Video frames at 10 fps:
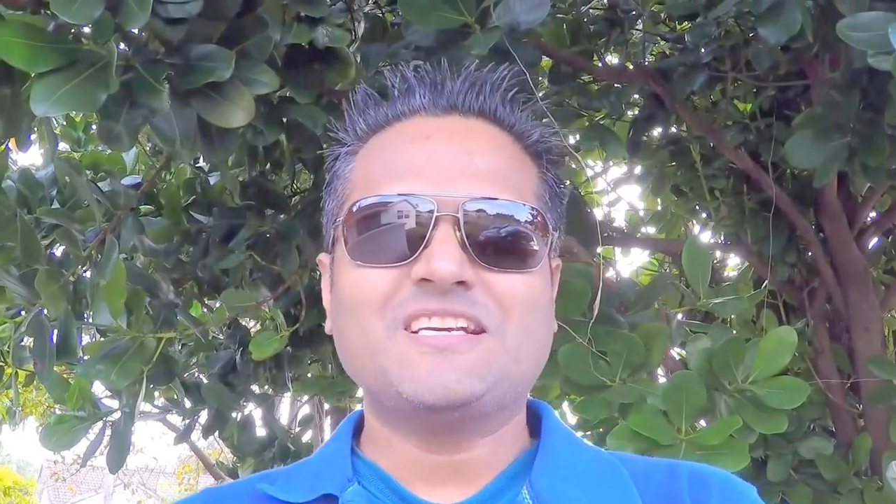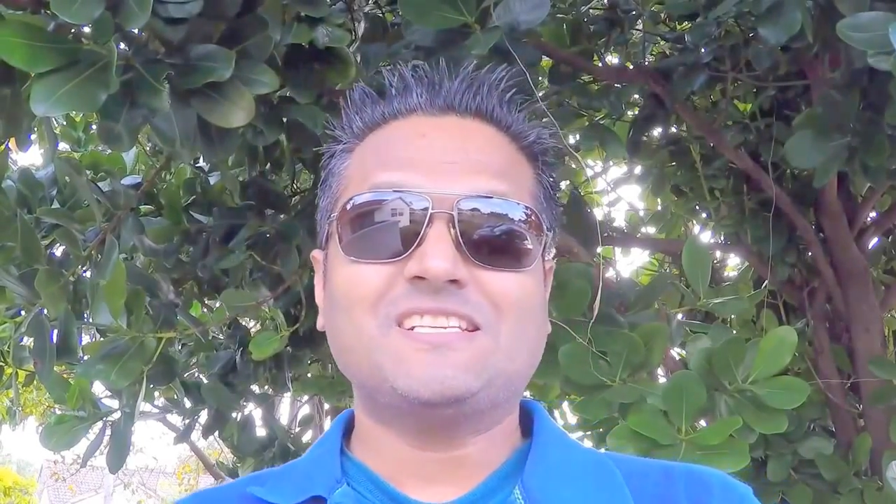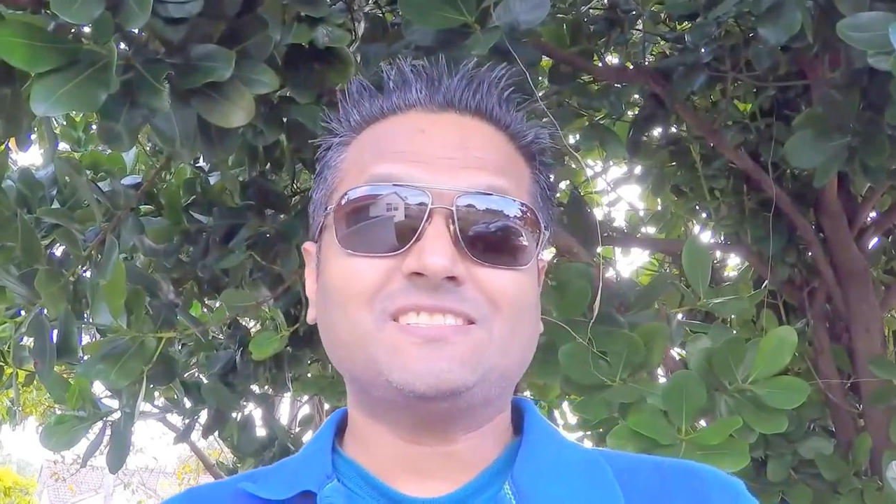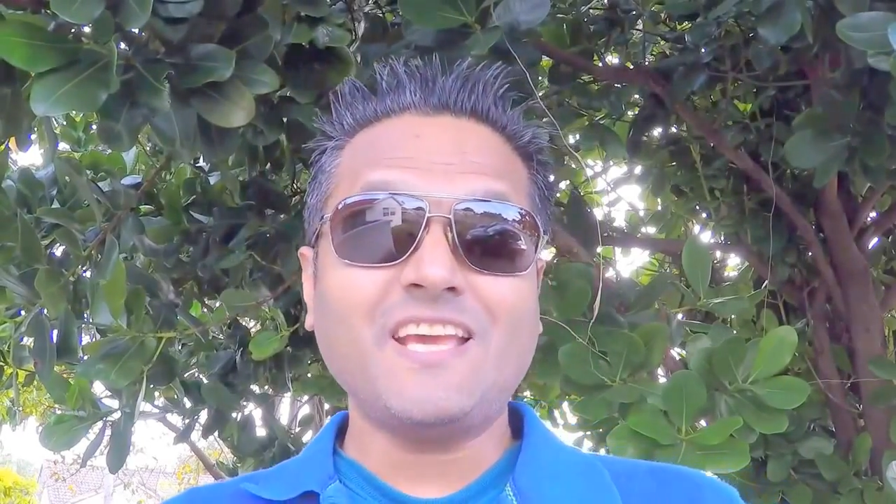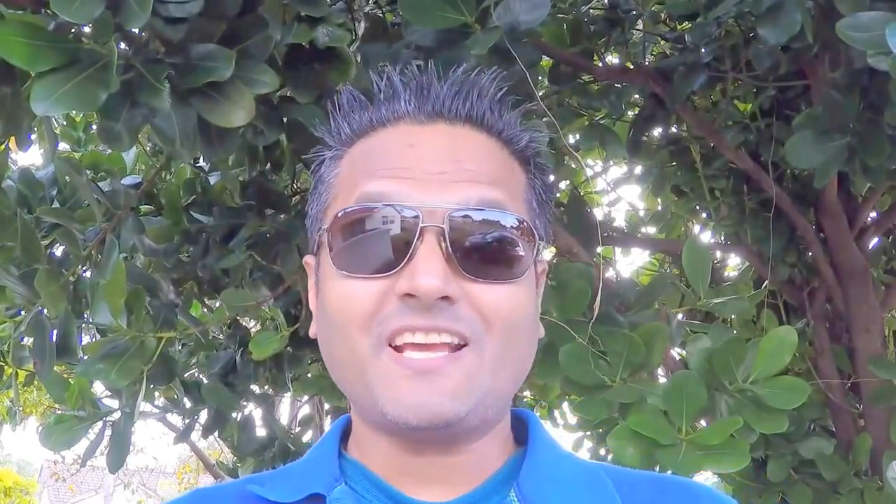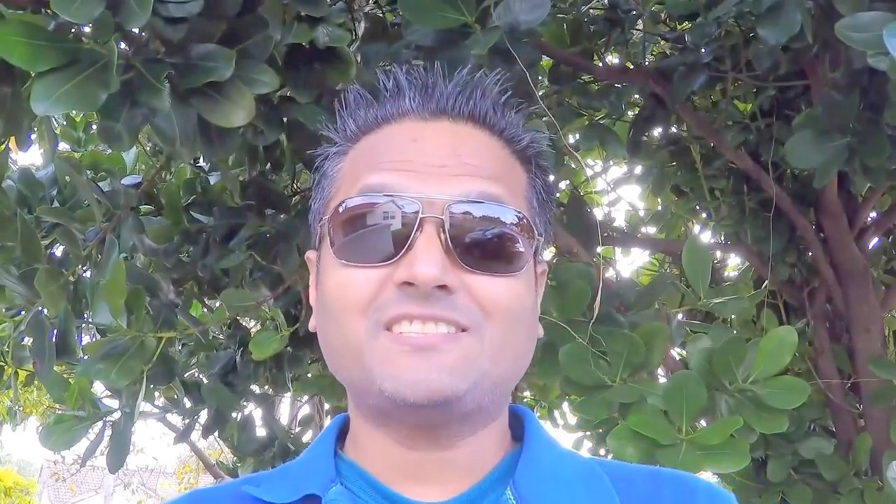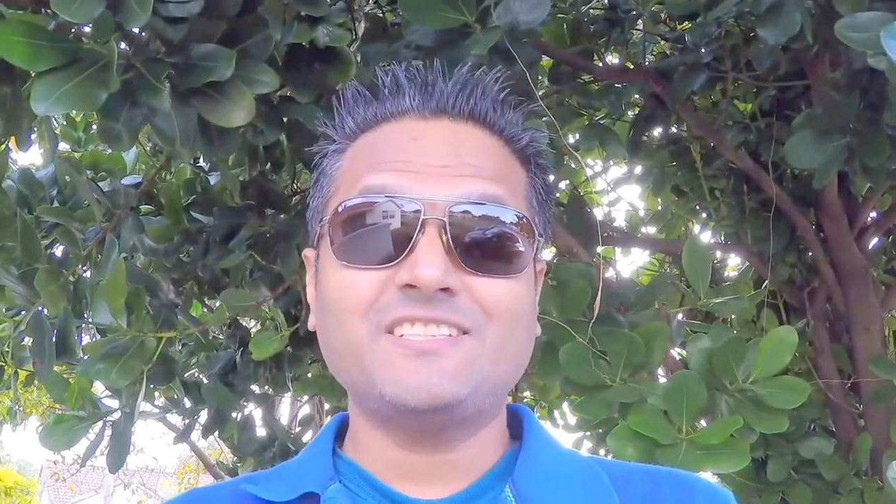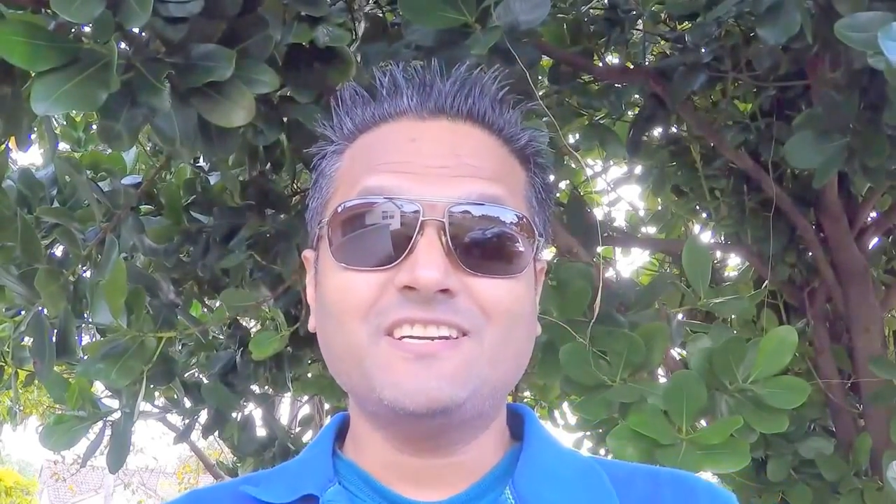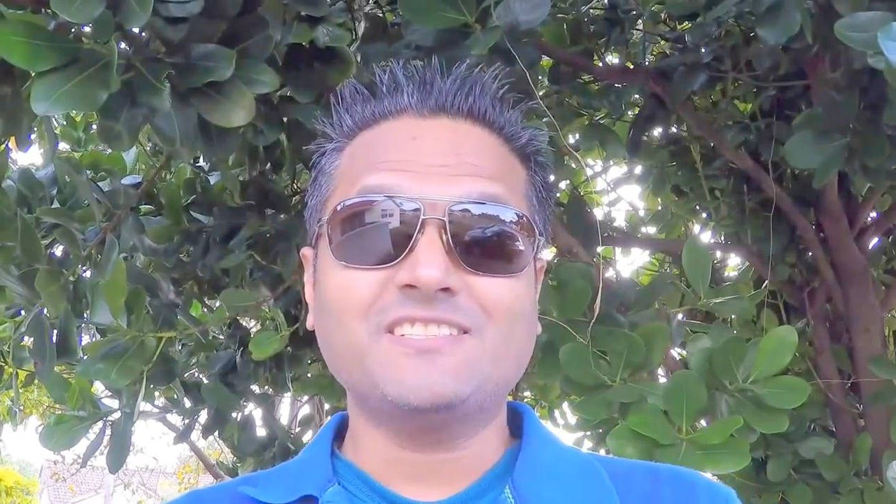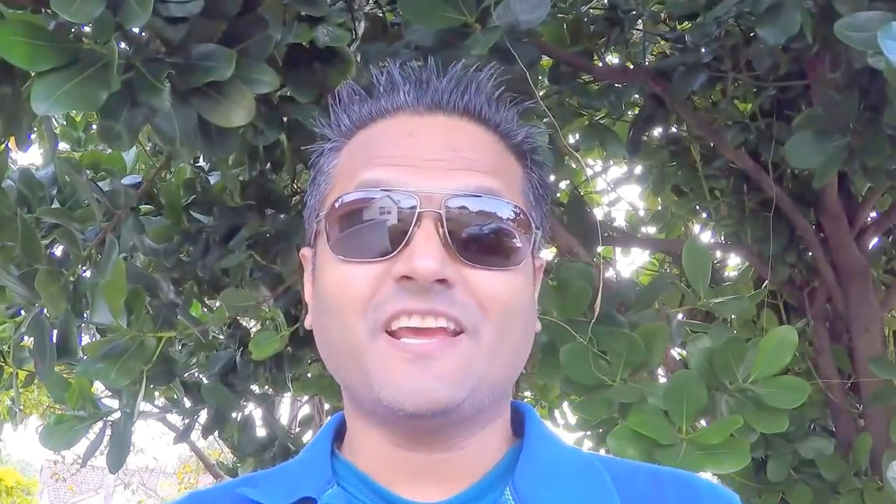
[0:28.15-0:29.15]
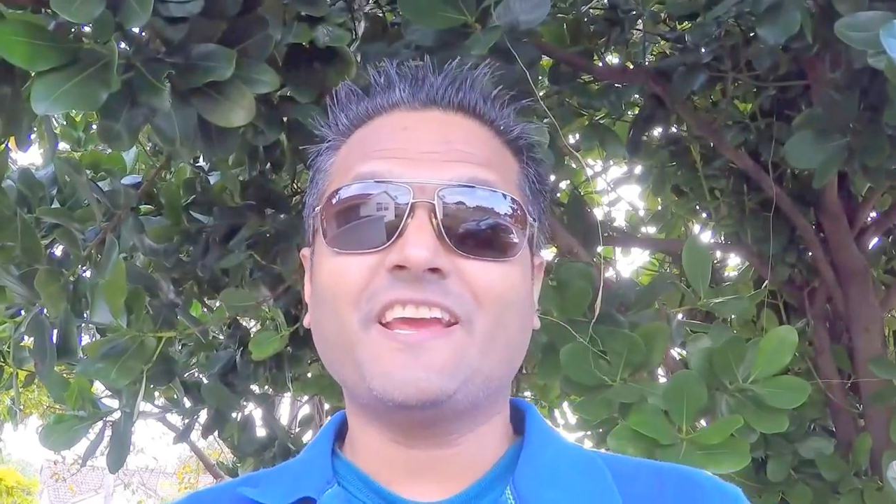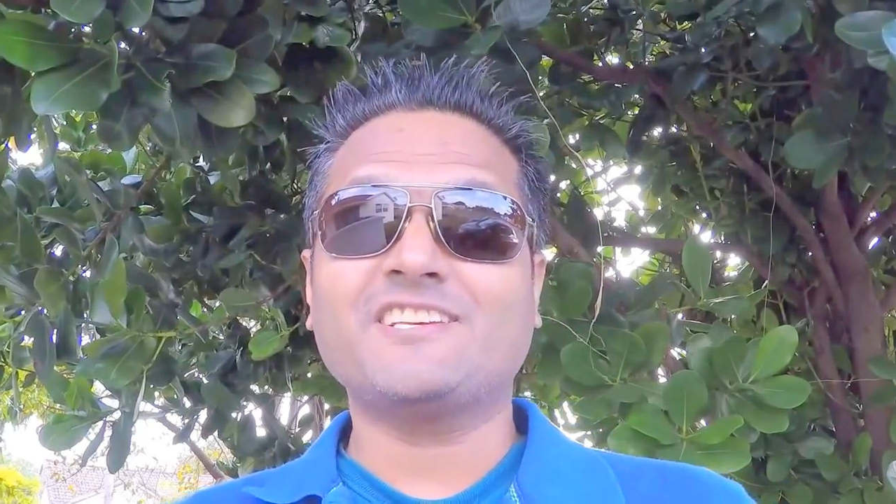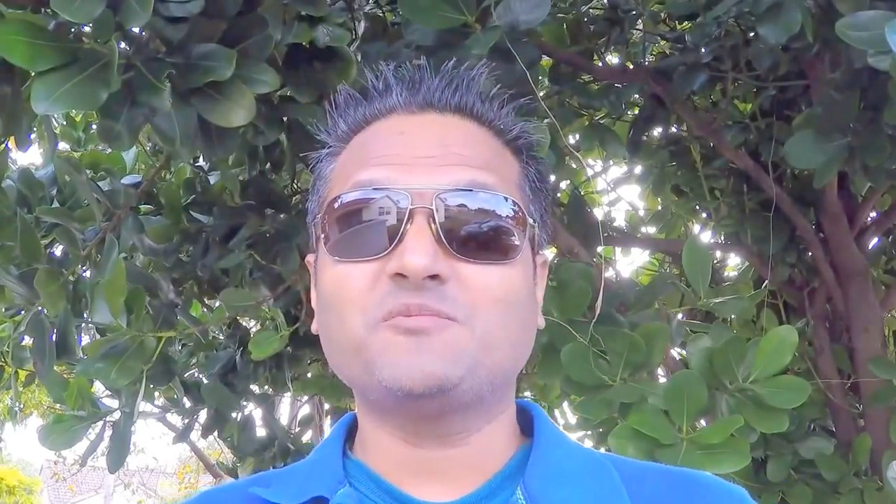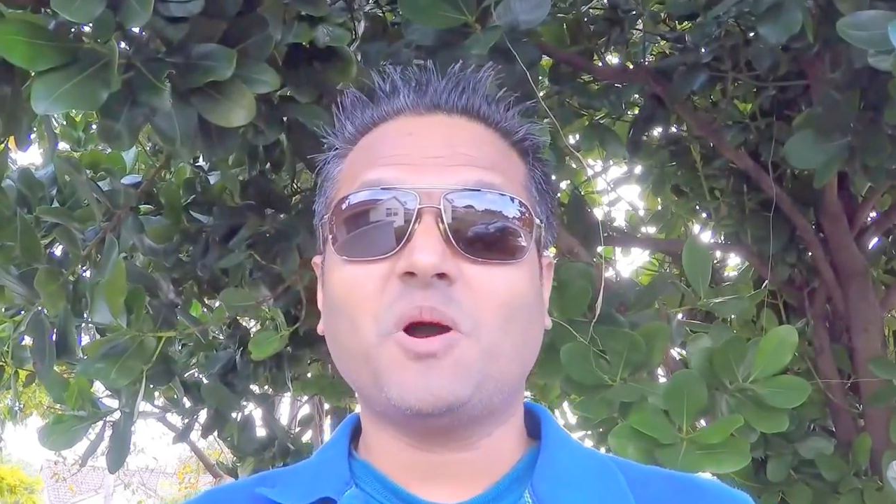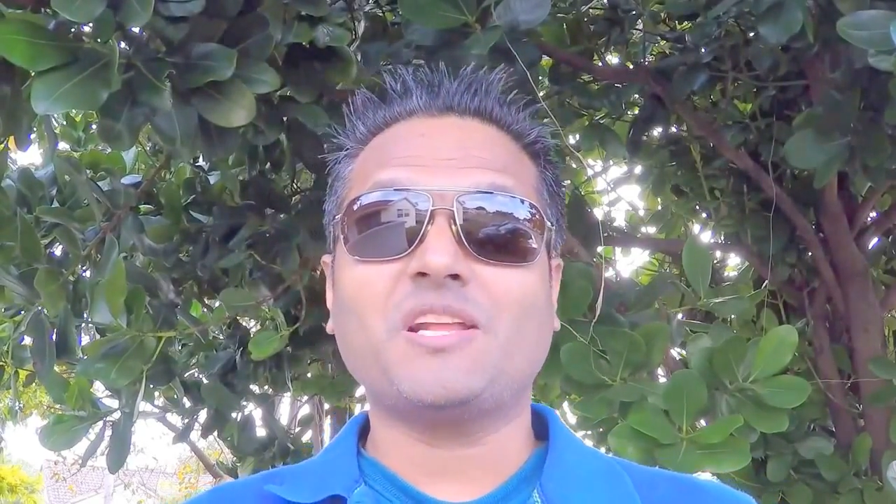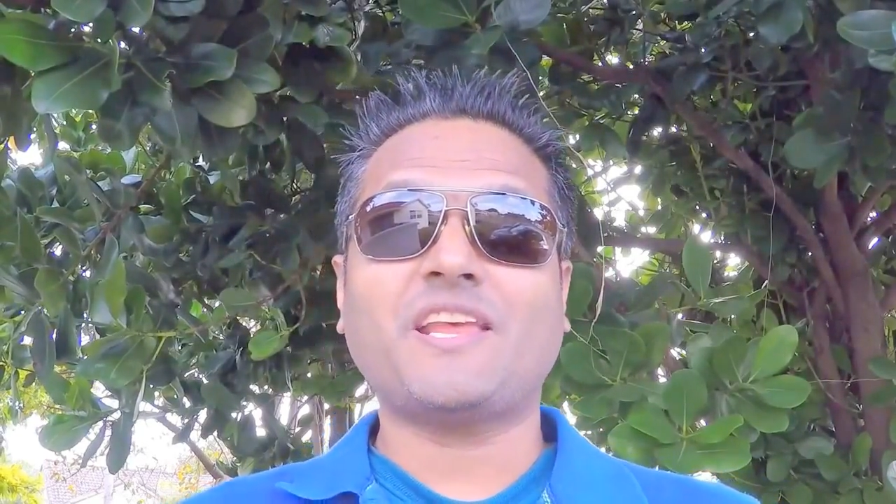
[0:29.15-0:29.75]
6 years, and guess what?